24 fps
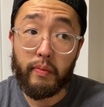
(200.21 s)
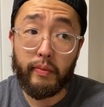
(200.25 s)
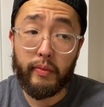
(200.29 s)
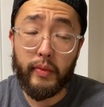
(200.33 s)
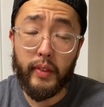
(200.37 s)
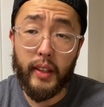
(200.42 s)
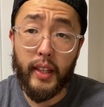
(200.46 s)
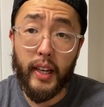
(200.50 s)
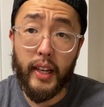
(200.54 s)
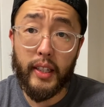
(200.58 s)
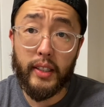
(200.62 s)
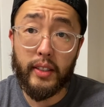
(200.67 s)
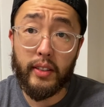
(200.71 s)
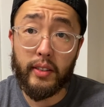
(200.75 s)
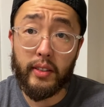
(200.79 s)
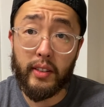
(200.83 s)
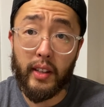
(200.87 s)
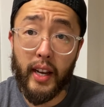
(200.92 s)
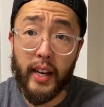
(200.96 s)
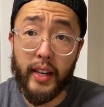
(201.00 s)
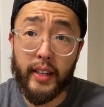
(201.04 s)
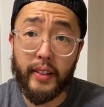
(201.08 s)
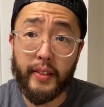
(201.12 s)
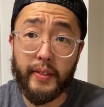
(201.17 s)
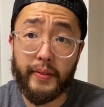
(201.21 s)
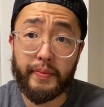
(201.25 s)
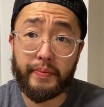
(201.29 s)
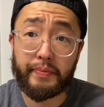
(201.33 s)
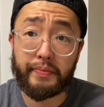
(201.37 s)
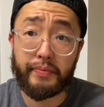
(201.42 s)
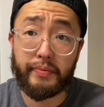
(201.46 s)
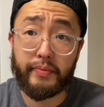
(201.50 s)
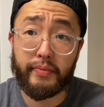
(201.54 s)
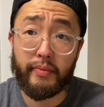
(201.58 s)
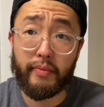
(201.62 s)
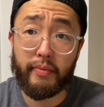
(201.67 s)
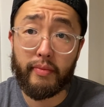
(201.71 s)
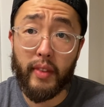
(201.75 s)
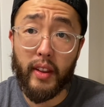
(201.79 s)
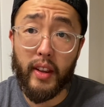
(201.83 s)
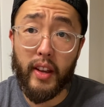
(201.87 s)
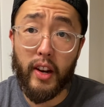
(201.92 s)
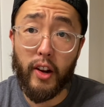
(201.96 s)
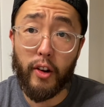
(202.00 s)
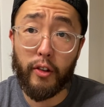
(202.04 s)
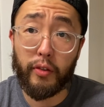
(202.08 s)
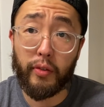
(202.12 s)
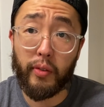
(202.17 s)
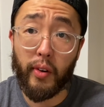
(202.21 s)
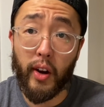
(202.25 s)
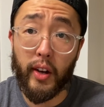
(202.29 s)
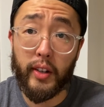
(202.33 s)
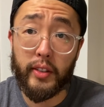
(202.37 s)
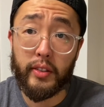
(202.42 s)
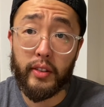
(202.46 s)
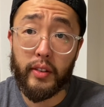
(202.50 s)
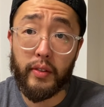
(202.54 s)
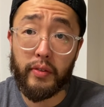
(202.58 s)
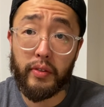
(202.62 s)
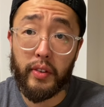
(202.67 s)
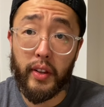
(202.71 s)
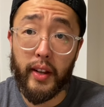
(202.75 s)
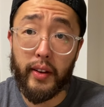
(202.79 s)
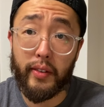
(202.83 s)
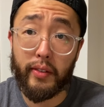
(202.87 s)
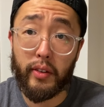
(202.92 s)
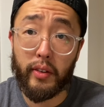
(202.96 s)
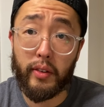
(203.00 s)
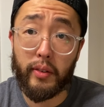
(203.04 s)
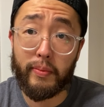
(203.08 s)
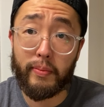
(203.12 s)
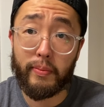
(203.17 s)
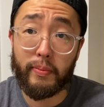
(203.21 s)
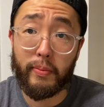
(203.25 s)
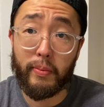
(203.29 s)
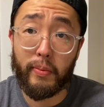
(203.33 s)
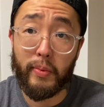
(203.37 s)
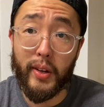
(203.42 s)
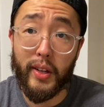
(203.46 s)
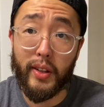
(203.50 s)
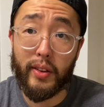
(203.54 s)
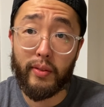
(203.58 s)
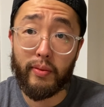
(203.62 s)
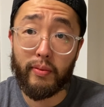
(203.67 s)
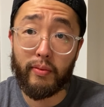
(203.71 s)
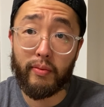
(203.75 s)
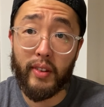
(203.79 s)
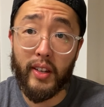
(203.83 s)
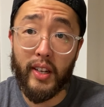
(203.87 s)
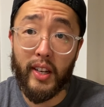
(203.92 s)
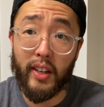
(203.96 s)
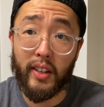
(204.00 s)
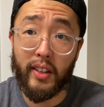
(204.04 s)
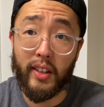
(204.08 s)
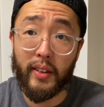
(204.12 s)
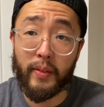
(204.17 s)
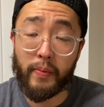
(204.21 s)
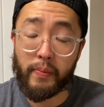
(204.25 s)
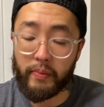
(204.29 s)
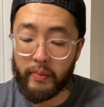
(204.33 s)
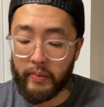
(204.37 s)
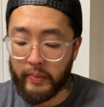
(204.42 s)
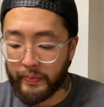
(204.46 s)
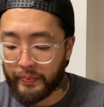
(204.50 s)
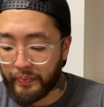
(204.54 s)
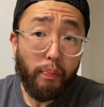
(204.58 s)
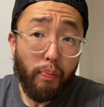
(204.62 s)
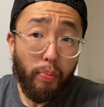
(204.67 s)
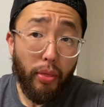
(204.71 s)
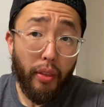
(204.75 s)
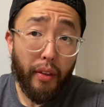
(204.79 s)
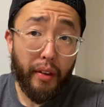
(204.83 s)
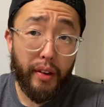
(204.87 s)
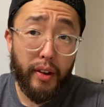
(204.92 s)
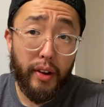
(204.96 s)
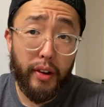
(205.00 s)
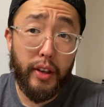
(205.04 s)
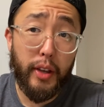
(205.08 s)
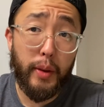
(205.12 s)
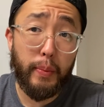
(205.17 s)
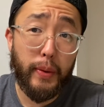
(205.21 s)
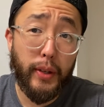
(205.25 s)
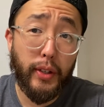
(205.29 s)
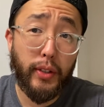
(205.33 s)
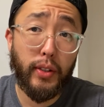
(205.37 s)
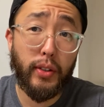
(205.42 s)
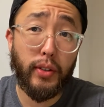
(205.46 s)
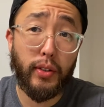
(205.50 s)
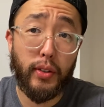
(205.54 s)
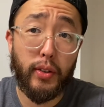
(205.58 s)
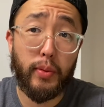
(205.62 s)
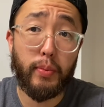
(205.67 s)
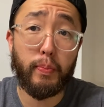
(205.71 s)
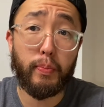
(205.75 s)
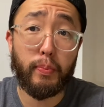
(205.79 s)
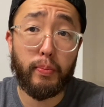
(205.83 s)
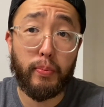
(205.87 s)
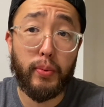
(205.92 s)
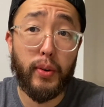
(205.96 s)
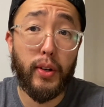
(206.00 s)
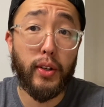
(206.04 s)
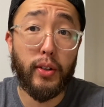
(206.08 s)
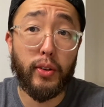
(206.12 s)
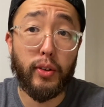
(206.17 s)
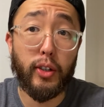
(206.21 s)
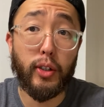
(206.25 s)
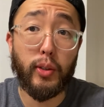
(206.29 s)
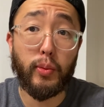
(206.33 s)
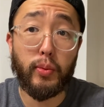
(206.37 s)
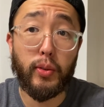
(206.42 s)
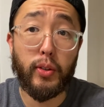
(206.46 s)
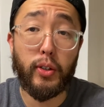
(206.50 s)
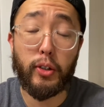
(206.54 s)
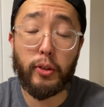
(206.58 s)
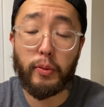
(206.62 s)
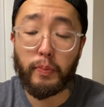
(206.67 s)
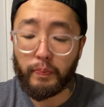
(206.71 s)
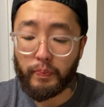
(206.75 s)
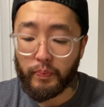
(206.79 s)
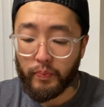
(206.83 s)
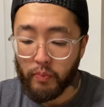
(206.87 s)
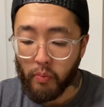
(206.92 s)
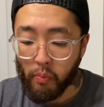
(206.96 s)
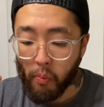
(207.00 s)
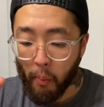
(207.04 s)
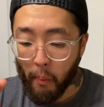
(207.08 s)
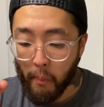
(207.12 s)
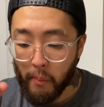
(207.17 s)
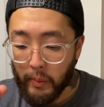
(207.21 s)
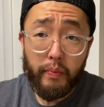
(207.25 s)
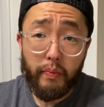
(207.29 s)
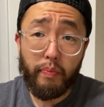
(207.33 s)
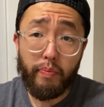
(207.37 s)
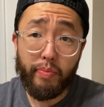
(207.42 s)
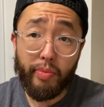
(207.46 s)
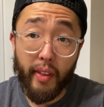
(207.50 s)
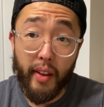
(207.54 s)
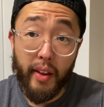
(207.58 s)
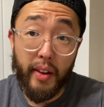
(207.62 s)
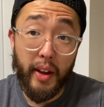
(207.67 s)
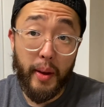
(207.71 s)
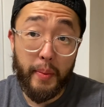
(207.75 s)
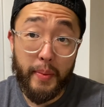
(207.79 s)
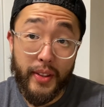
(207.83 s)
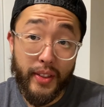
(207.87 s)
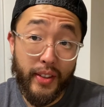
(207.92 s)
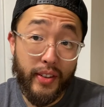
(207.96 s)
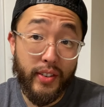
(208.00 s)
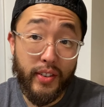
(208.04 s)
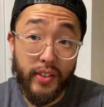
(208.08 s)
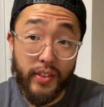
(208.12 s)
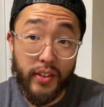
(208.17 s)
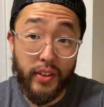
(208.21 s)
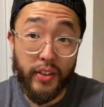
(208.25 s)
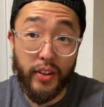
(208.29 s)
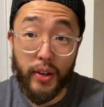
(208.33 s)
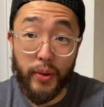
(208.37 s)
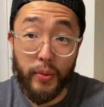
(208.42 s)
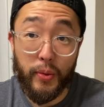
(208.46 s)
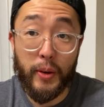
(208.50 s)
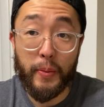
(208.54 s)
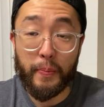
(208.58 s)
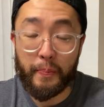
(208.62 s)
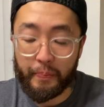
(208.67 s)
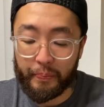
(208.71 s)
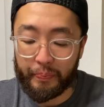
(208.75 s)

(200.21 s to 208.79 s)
like a slight, you know, frosting flavor with vanilla. Cookie pieces are pretty crisp too. I mean, this is a good one.